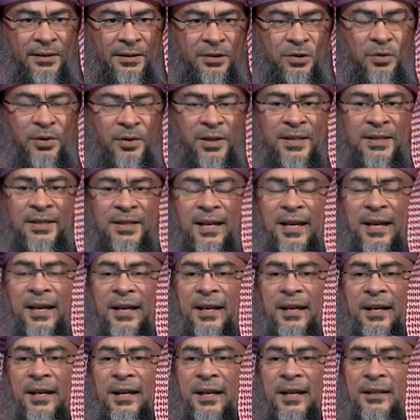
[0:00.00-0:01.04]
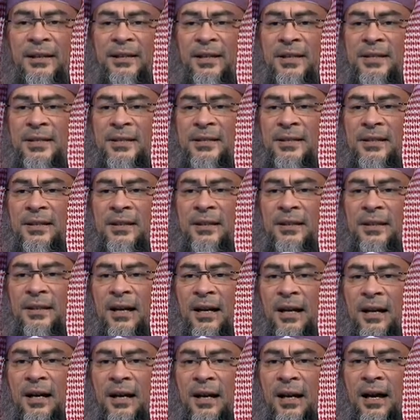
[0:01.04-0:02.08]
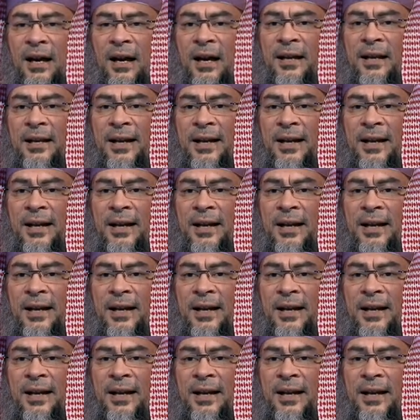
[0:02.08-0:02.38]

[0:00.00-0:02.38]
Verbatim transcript: So they say it is a